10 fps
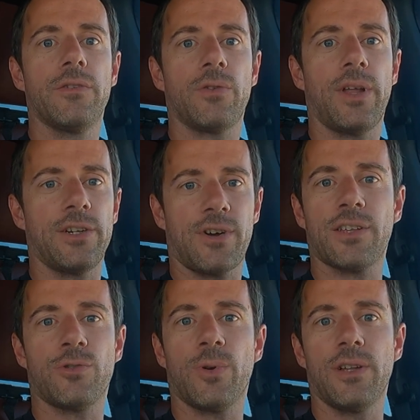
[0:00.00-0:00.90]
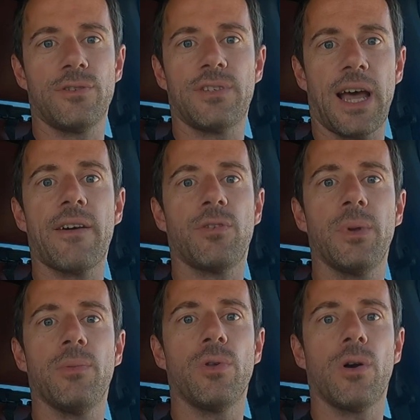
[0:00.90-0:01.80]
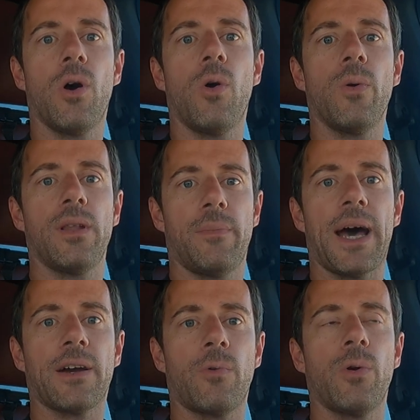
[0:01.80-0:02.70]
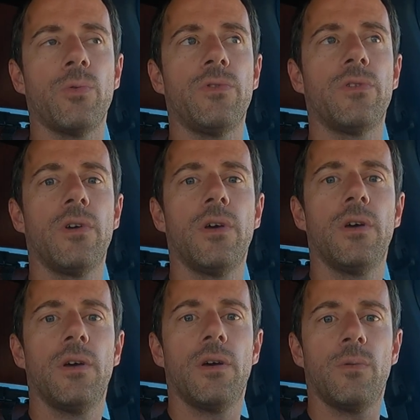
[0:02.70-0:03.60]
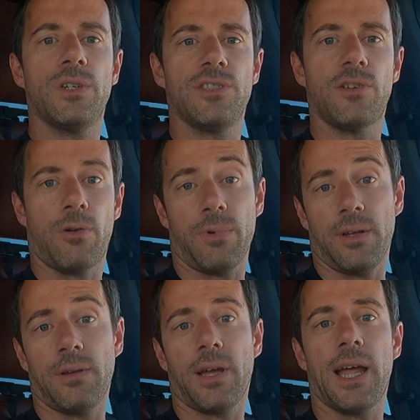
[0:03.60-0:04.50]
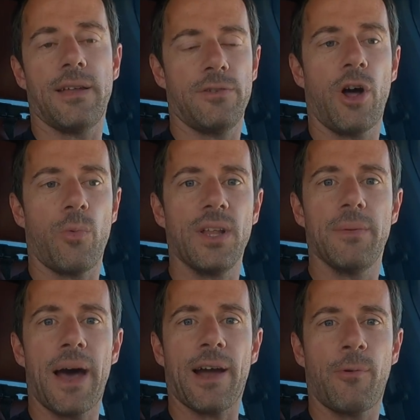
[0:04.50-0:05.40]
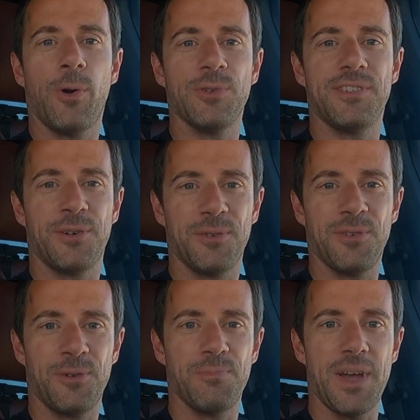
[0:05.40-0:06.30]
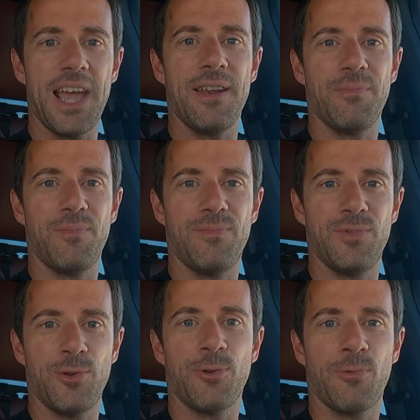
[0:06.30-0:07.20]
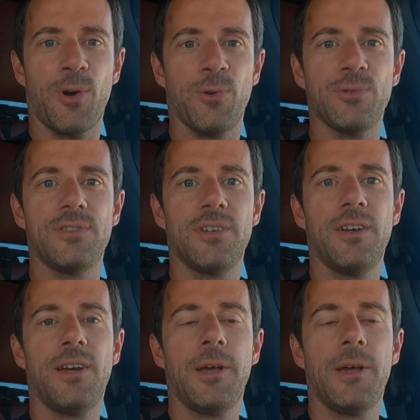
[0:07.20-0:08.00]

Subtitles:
So like tractor trailers have to be able to go in the back roads, which is not really, again, they're not really back roads, they're main dirt roads.